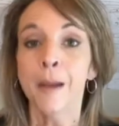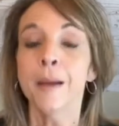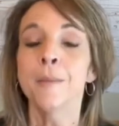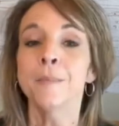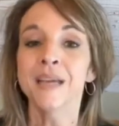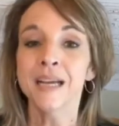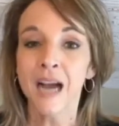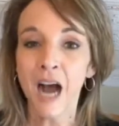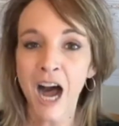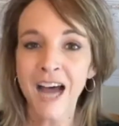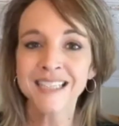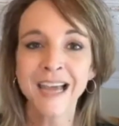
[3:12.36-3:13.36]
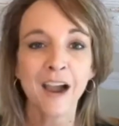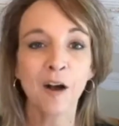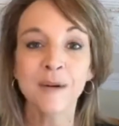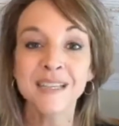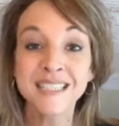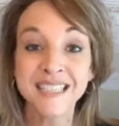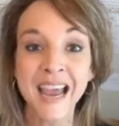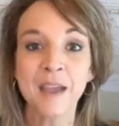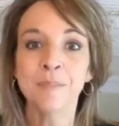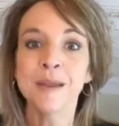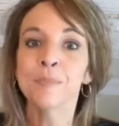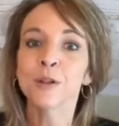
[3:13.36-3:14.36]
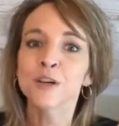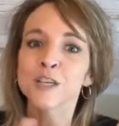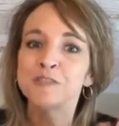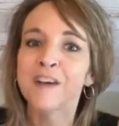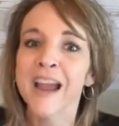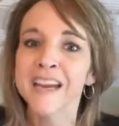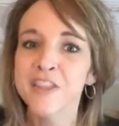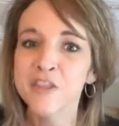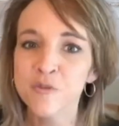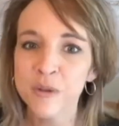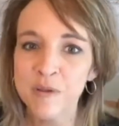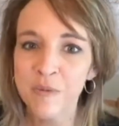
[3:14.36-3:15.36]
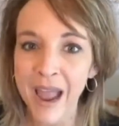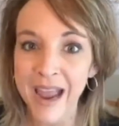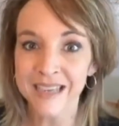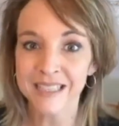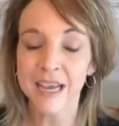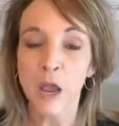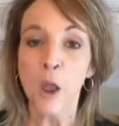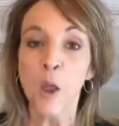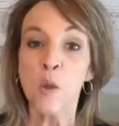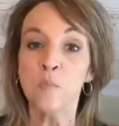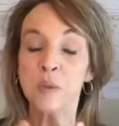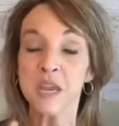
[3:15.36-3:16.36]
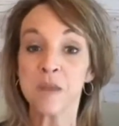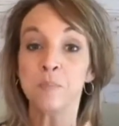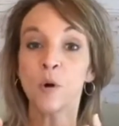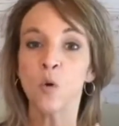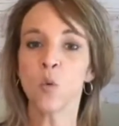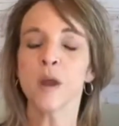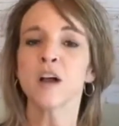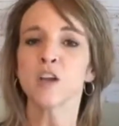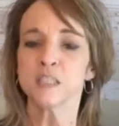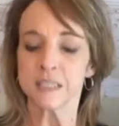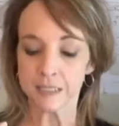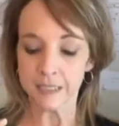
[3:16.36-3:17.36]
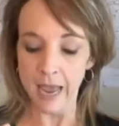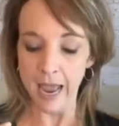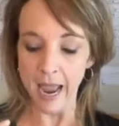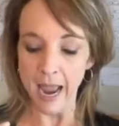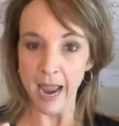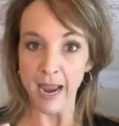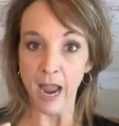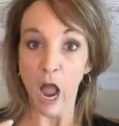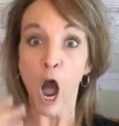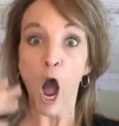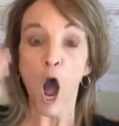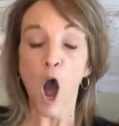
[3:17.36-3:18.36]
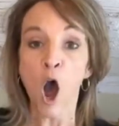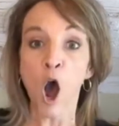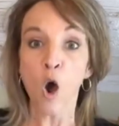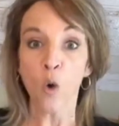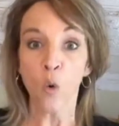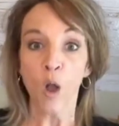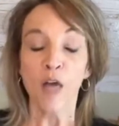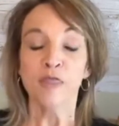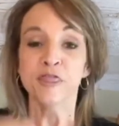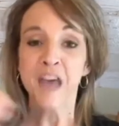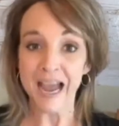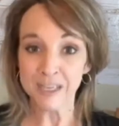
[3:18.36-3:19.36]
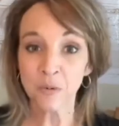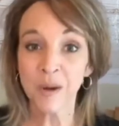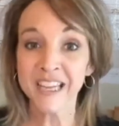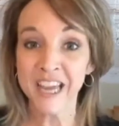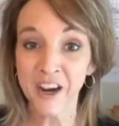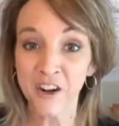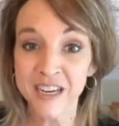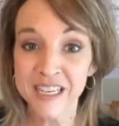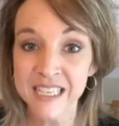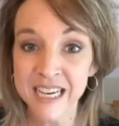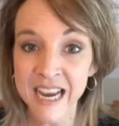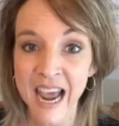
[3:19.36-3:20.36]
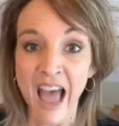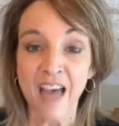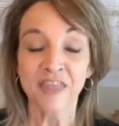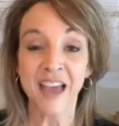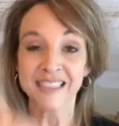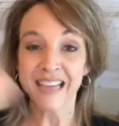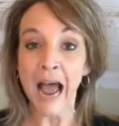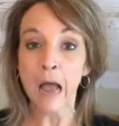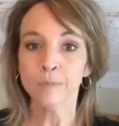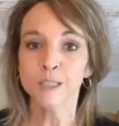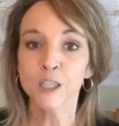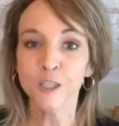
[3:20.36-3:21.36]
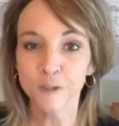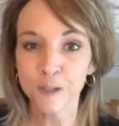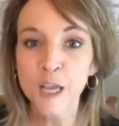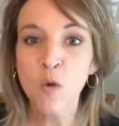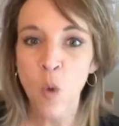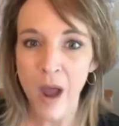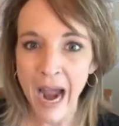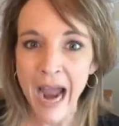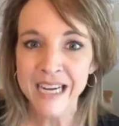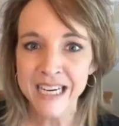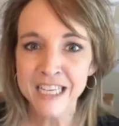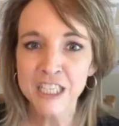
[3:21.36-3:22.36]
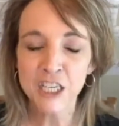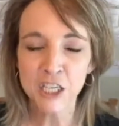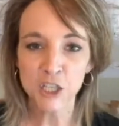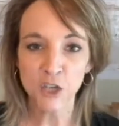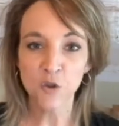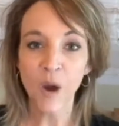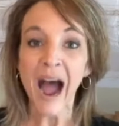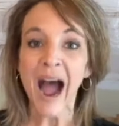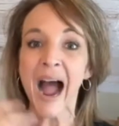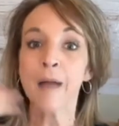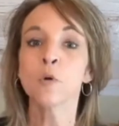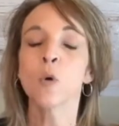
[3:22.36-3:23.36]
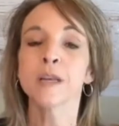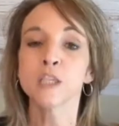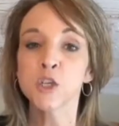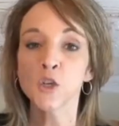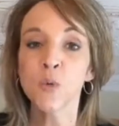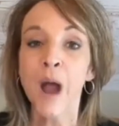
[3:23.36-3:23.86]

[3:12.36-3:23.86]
Because I always say people are divided 3 ways. People will say, oh, that's what Carrie did? That's absolutely what I need to do. I'm going to